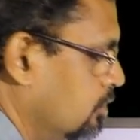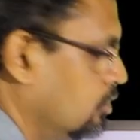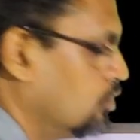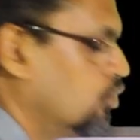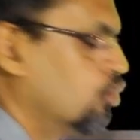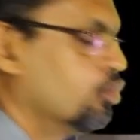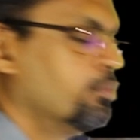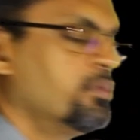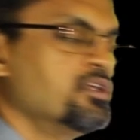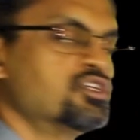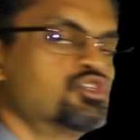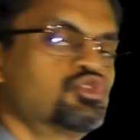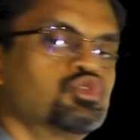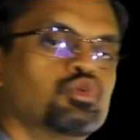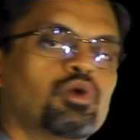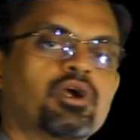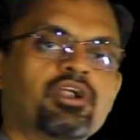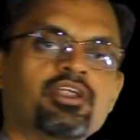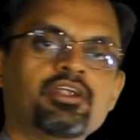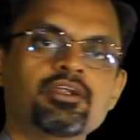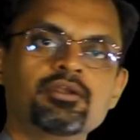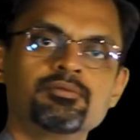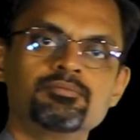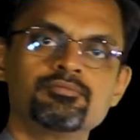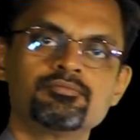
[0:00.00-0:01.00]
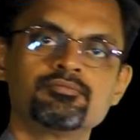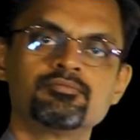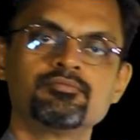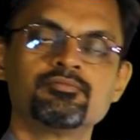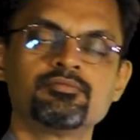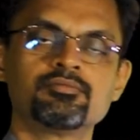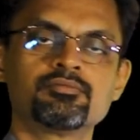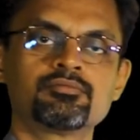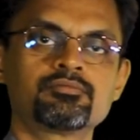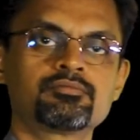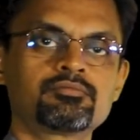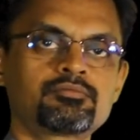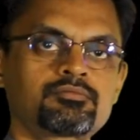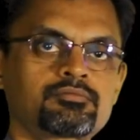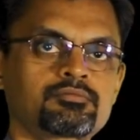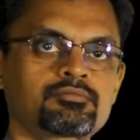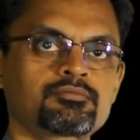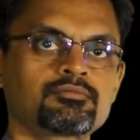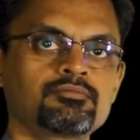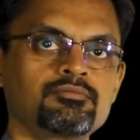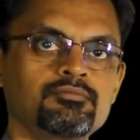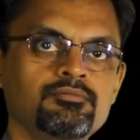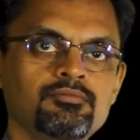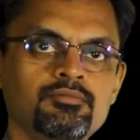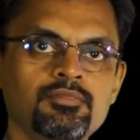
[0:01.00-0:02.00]
rupees 200.
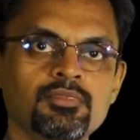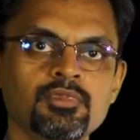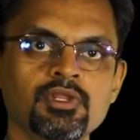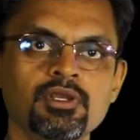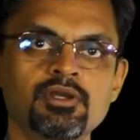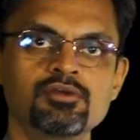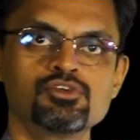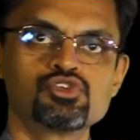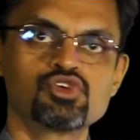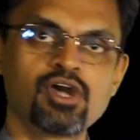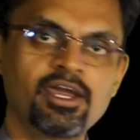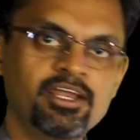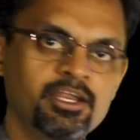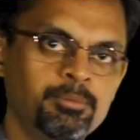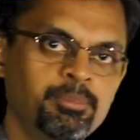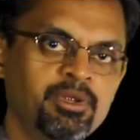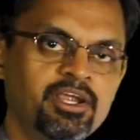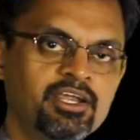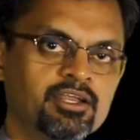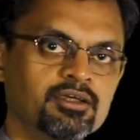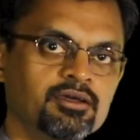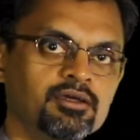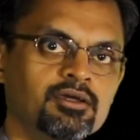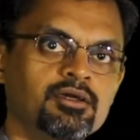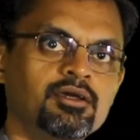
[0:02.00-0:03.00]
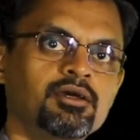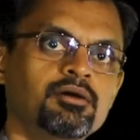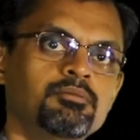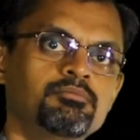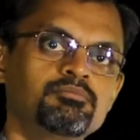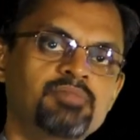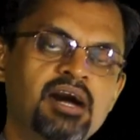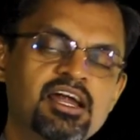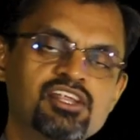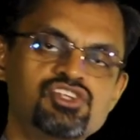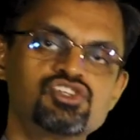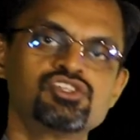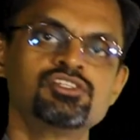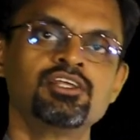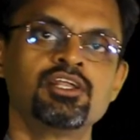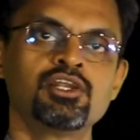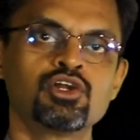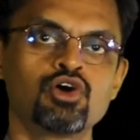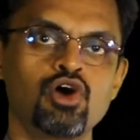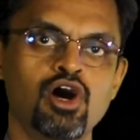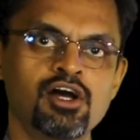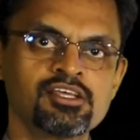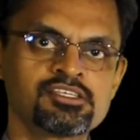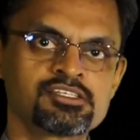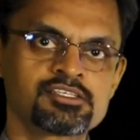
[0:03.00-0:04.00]
So I repeat, marginal
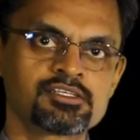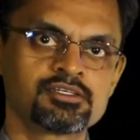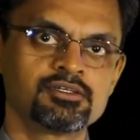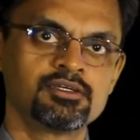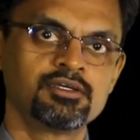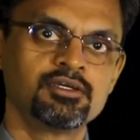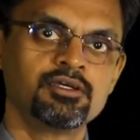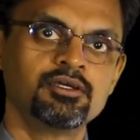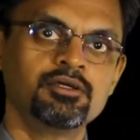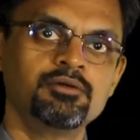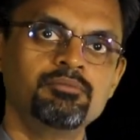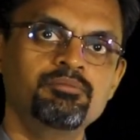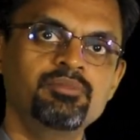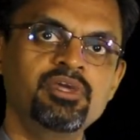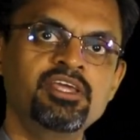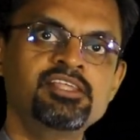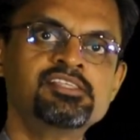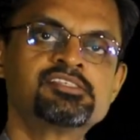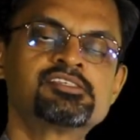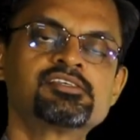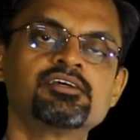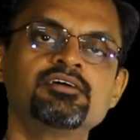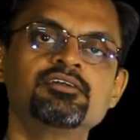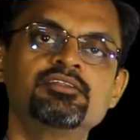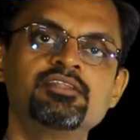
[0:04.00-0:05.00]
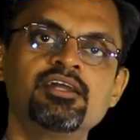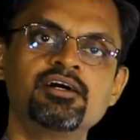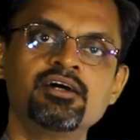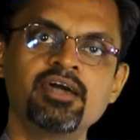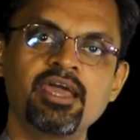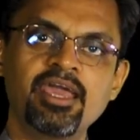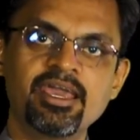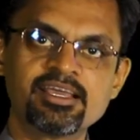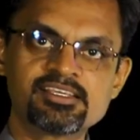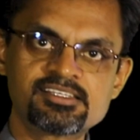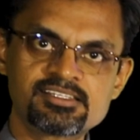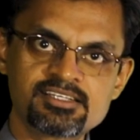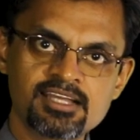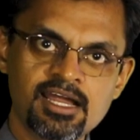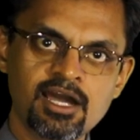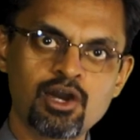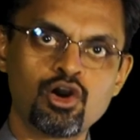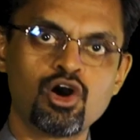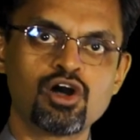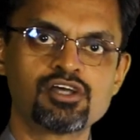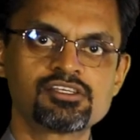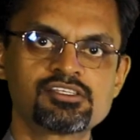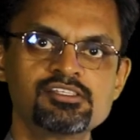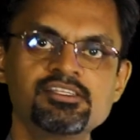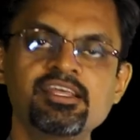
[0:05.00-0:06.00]
cost means the extra
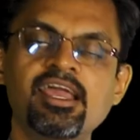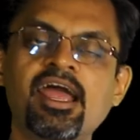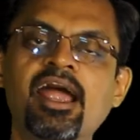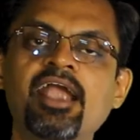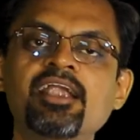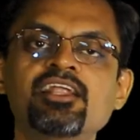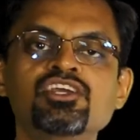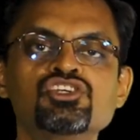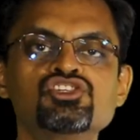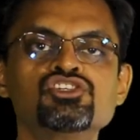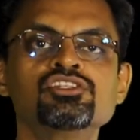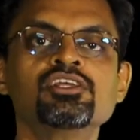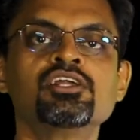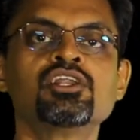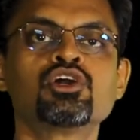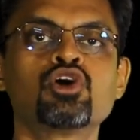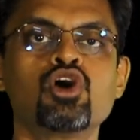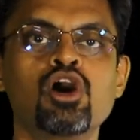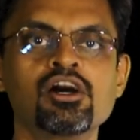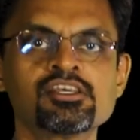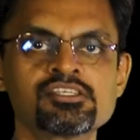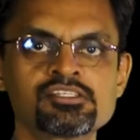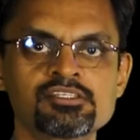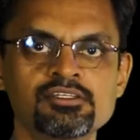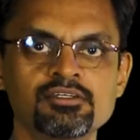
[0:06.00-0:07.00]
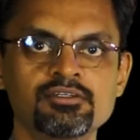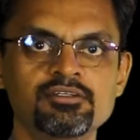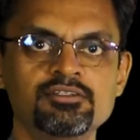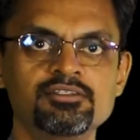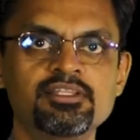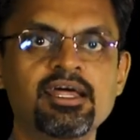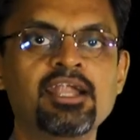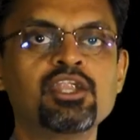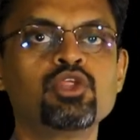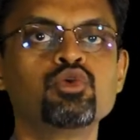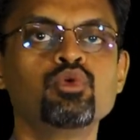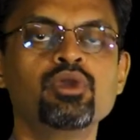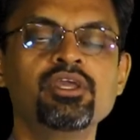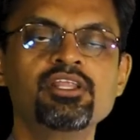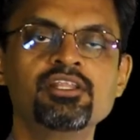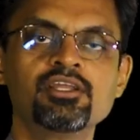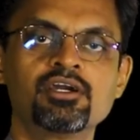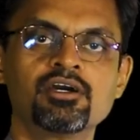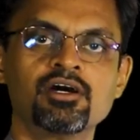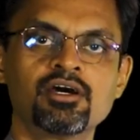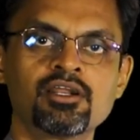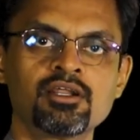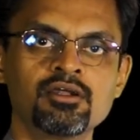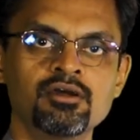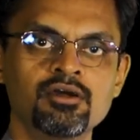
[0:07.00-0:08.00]
cost, the additional cost that you
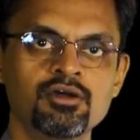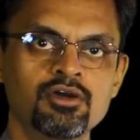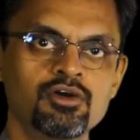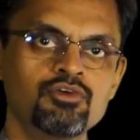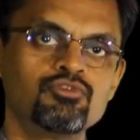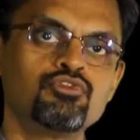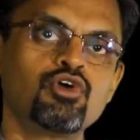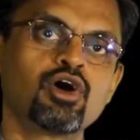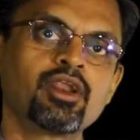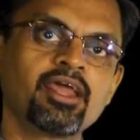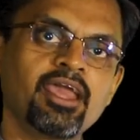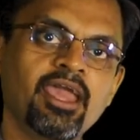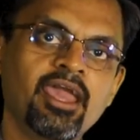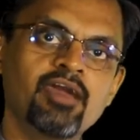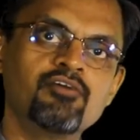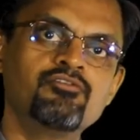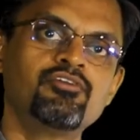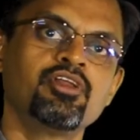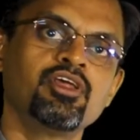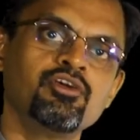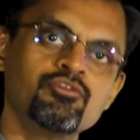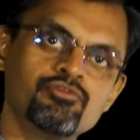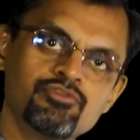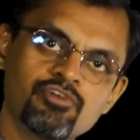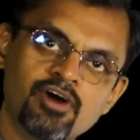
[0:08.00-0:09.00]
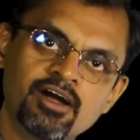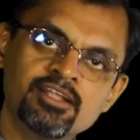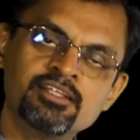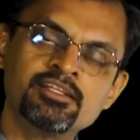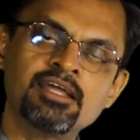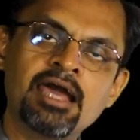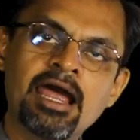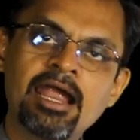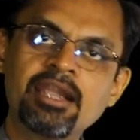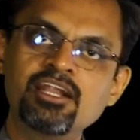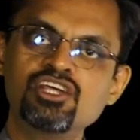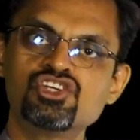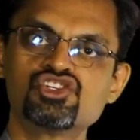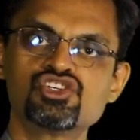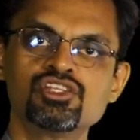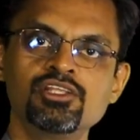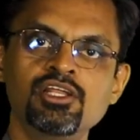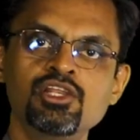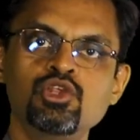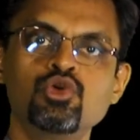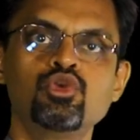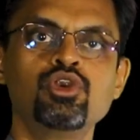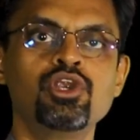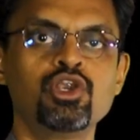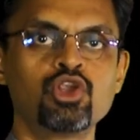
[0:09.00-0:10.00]
incur for every one
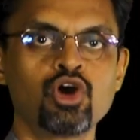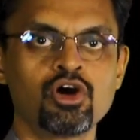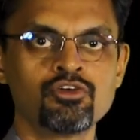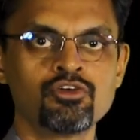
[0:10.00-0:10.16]
additional unit